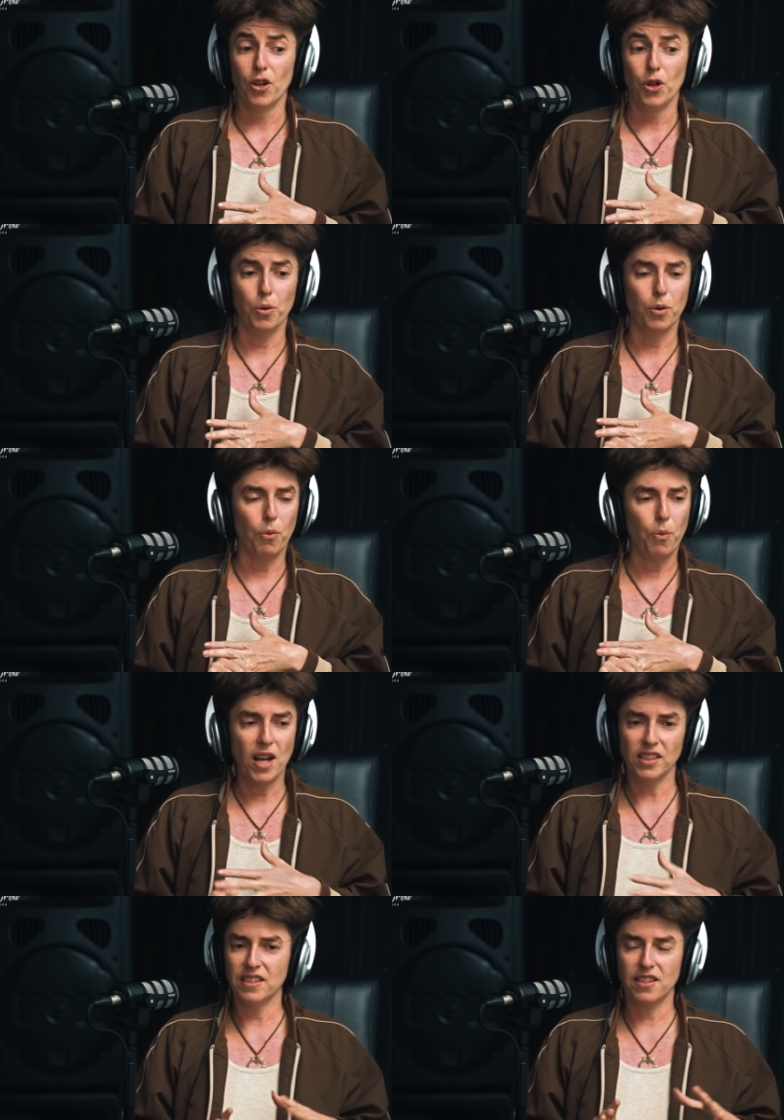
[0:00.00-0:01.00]
who are
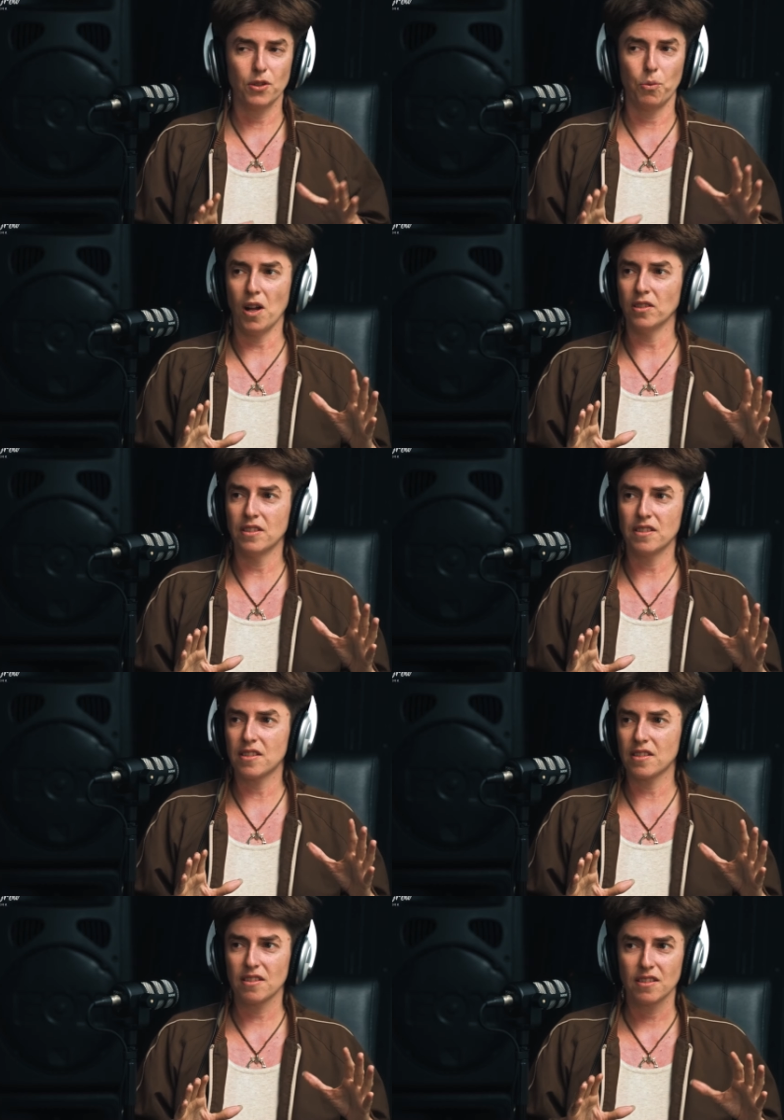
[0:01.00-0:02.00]
well into the
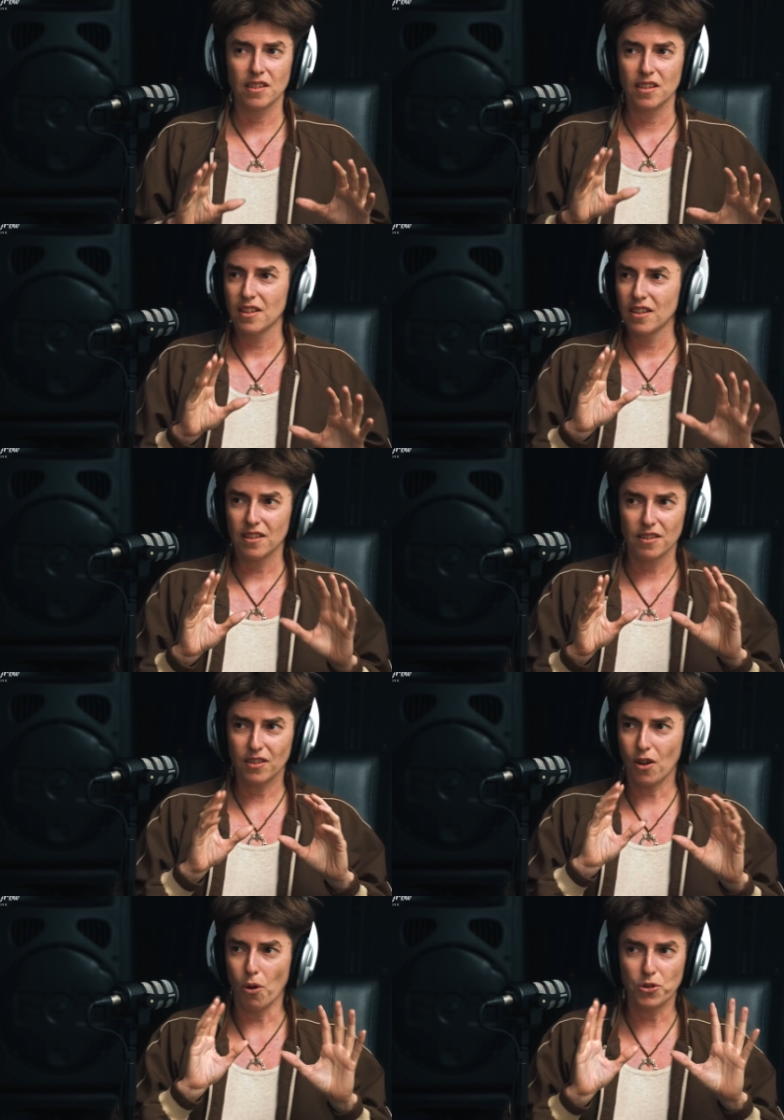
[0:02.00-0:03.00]
wellness
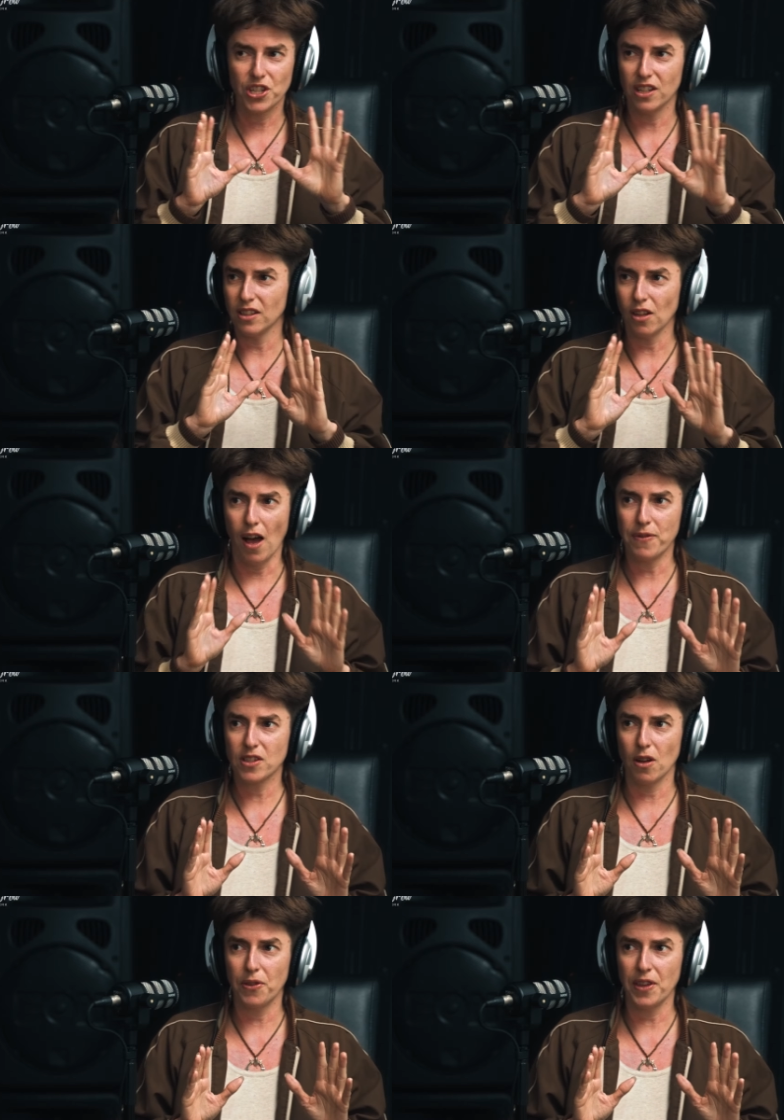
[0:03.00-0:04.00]
culture,
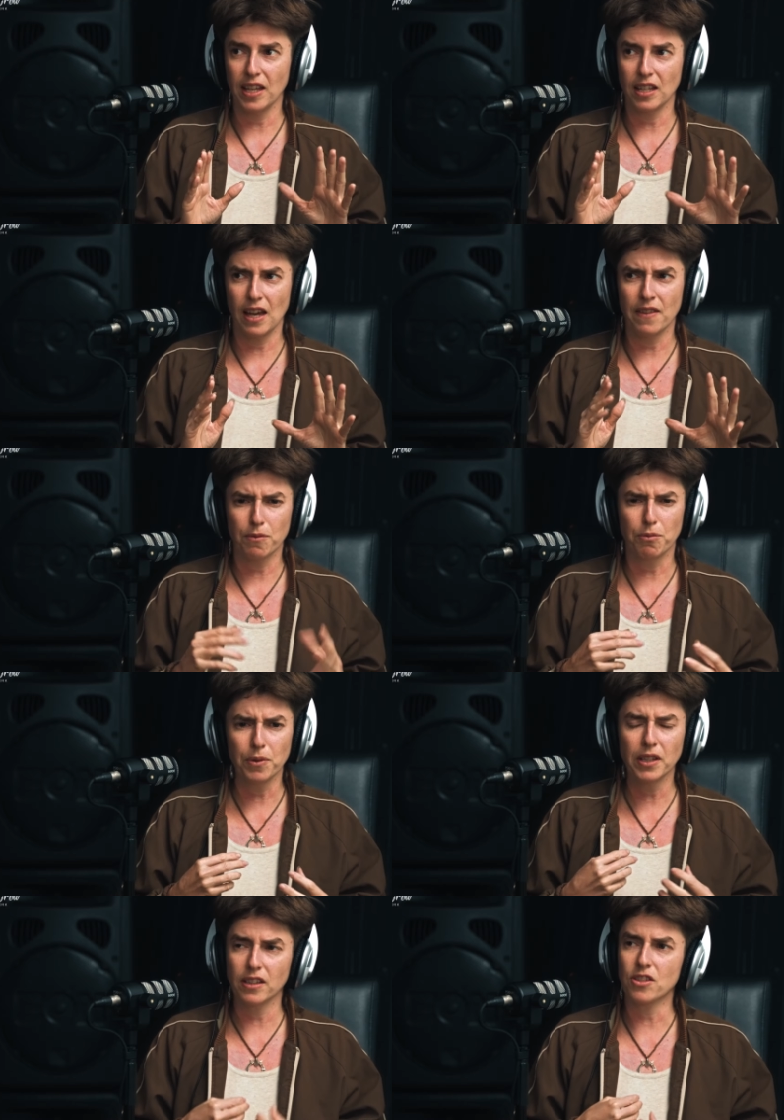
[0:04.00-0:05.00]
lifestyle thing, and they're
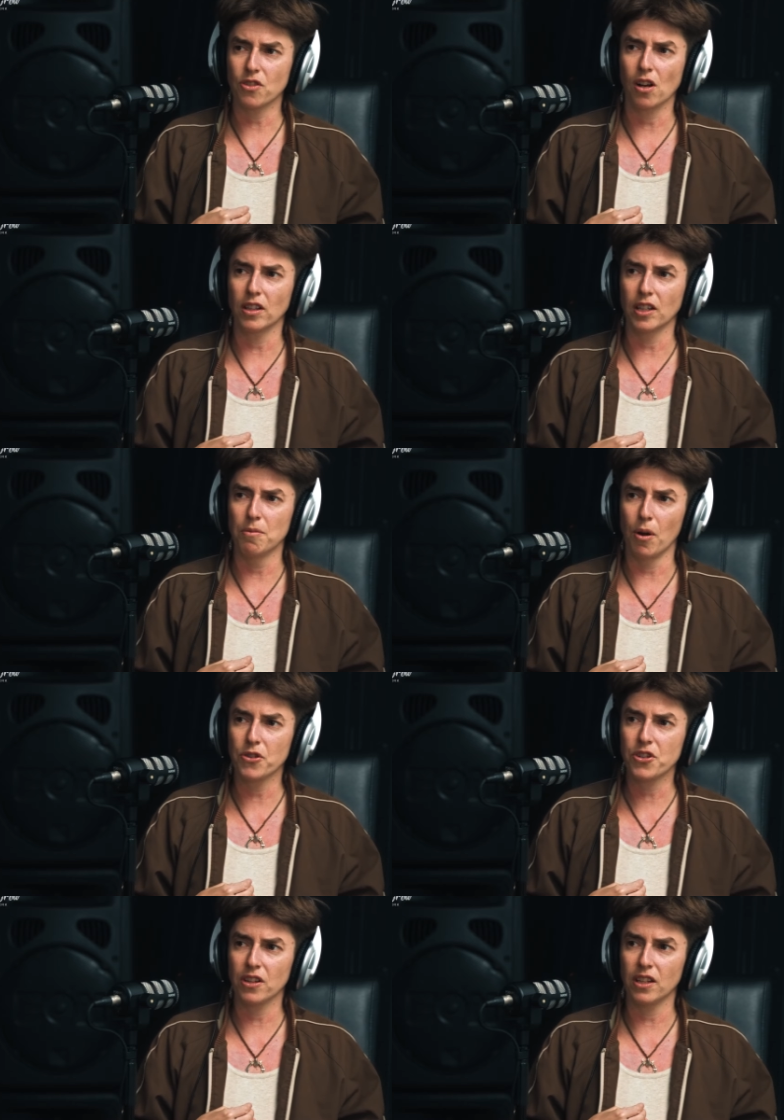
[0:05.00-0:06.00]
really struggling
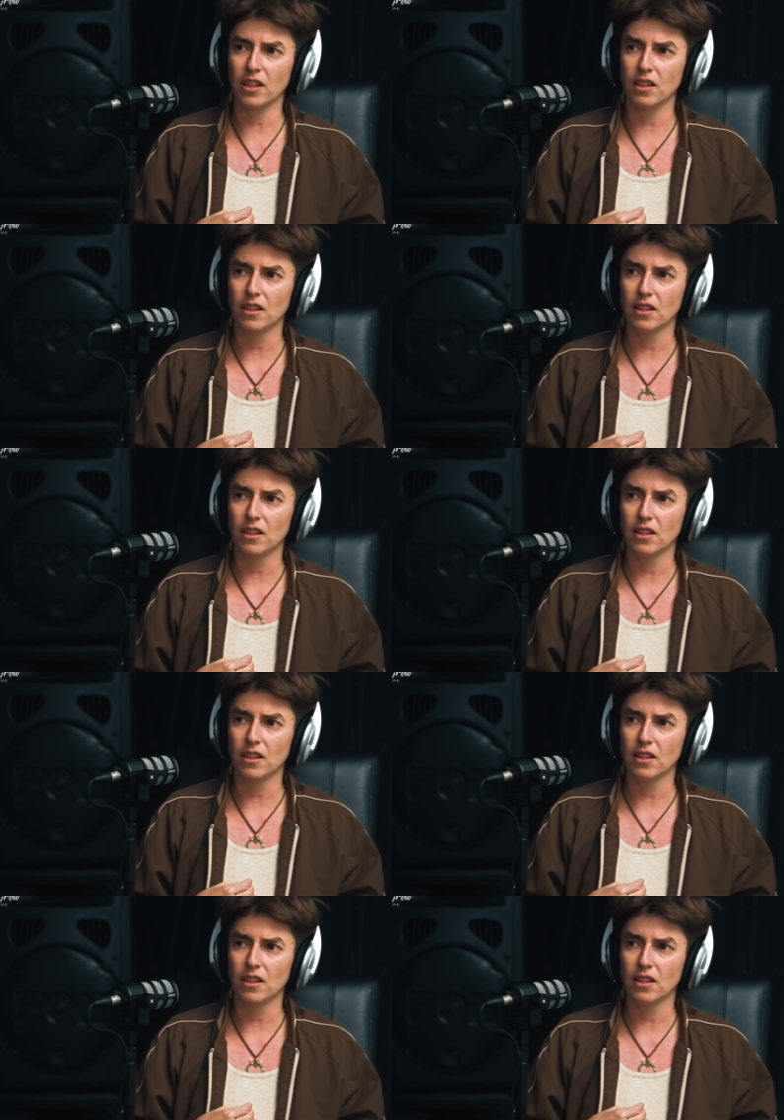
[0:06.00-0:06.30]
emotionally